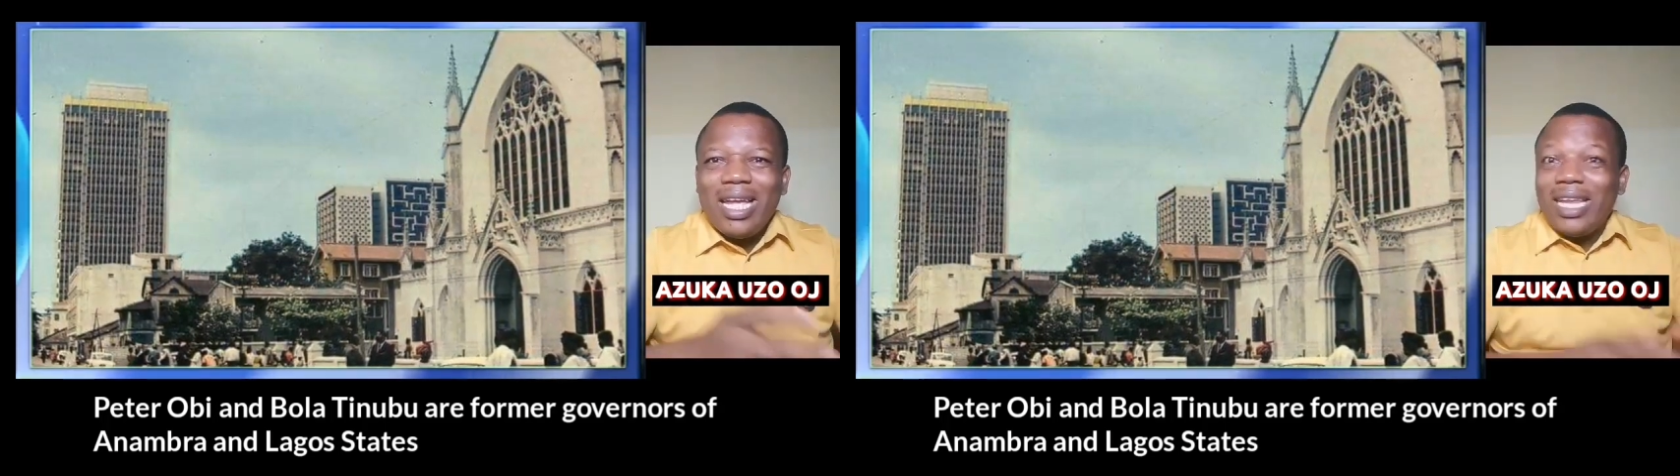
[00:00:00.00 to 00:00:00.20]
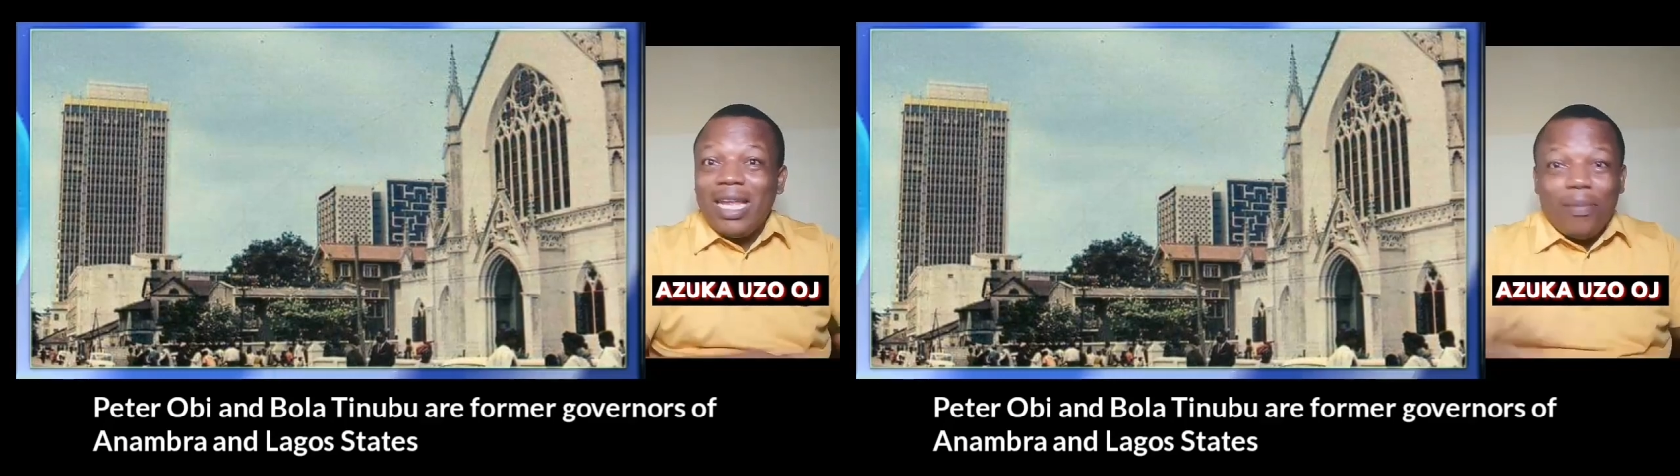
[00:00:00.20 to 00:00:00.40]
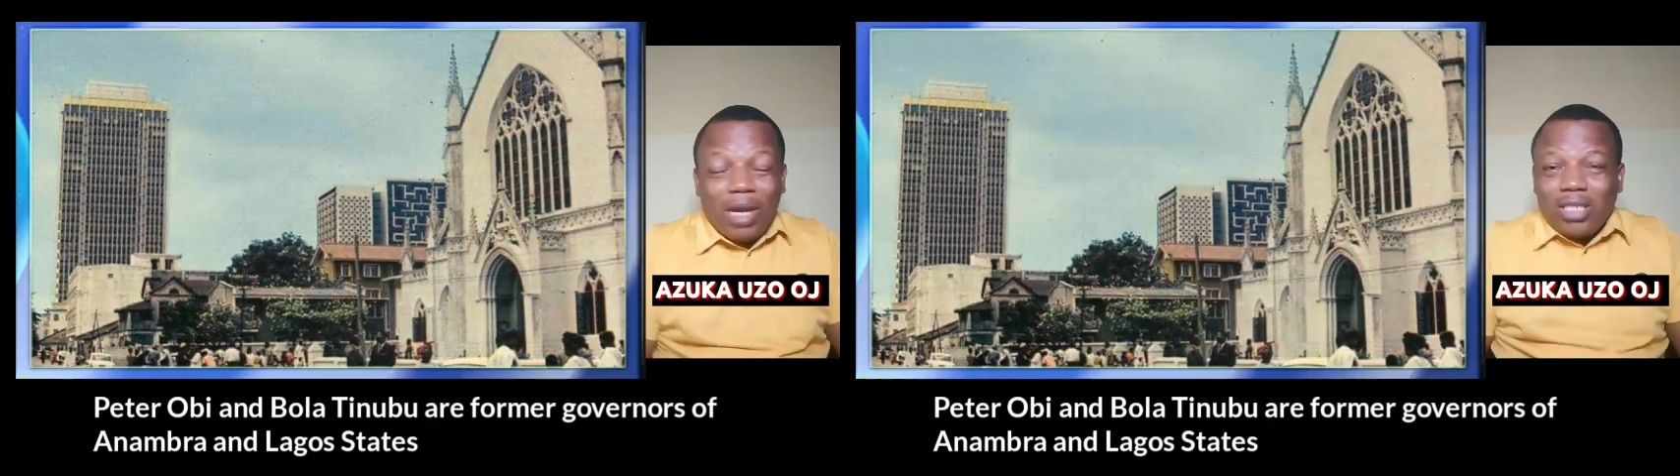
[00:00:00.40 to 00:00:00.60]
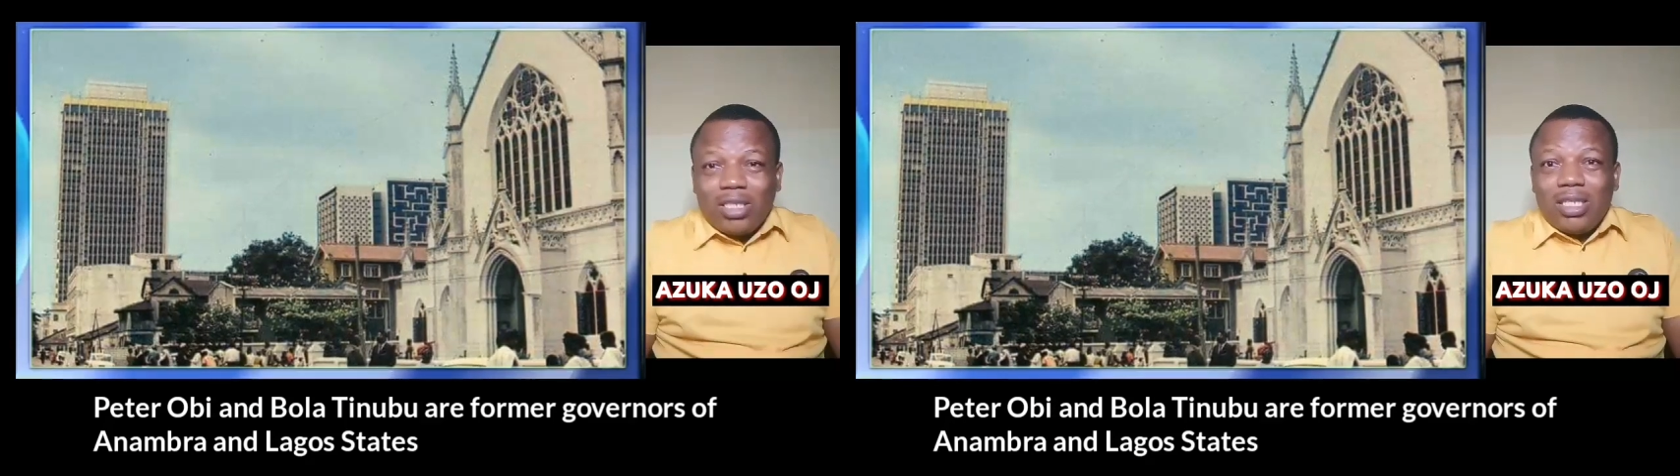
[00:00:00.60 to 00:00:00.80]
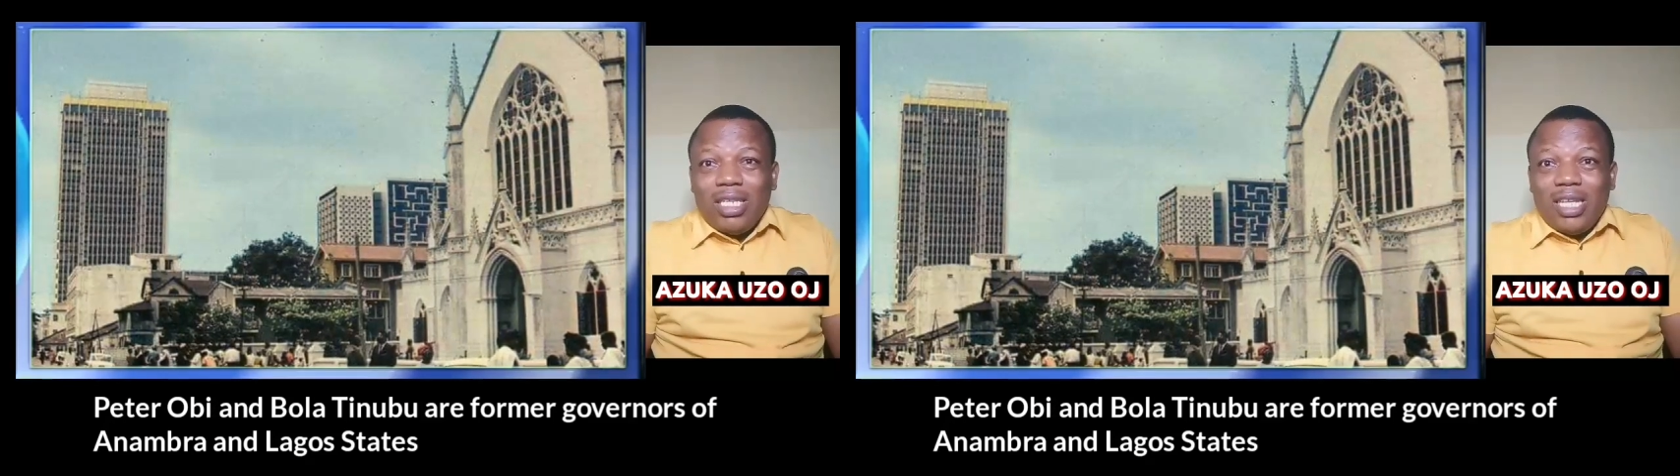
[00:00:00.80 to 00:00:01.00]
a
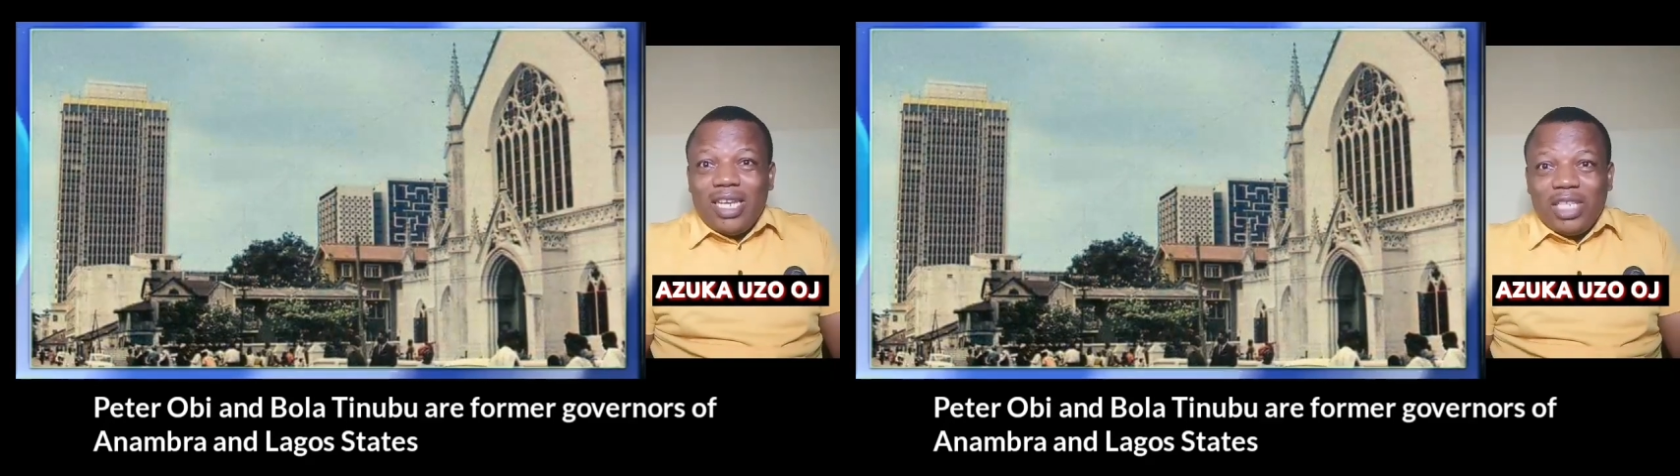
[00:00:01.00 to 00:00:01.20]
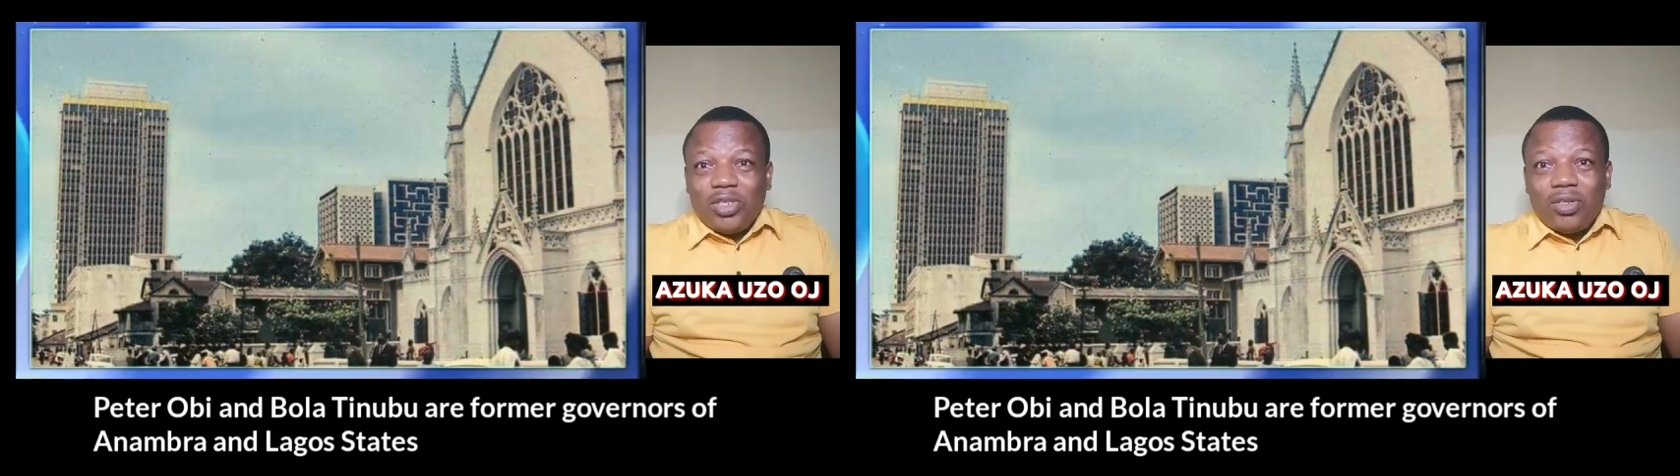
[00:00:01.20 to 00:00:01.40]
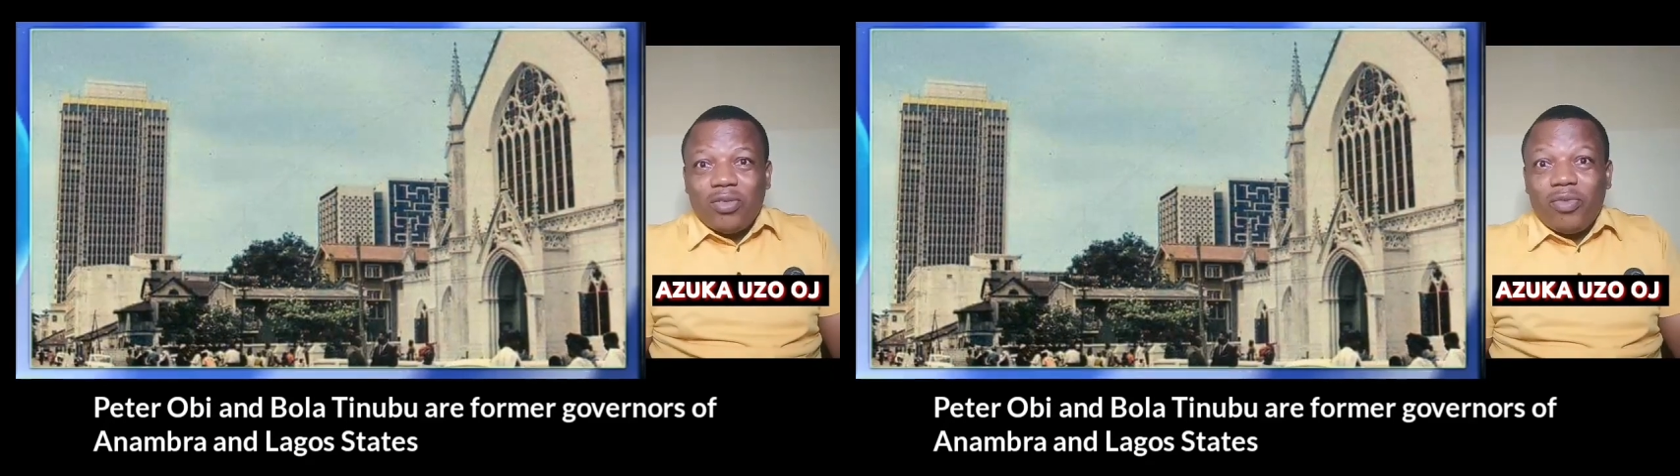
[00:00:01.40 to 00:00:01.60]
makes it a nation,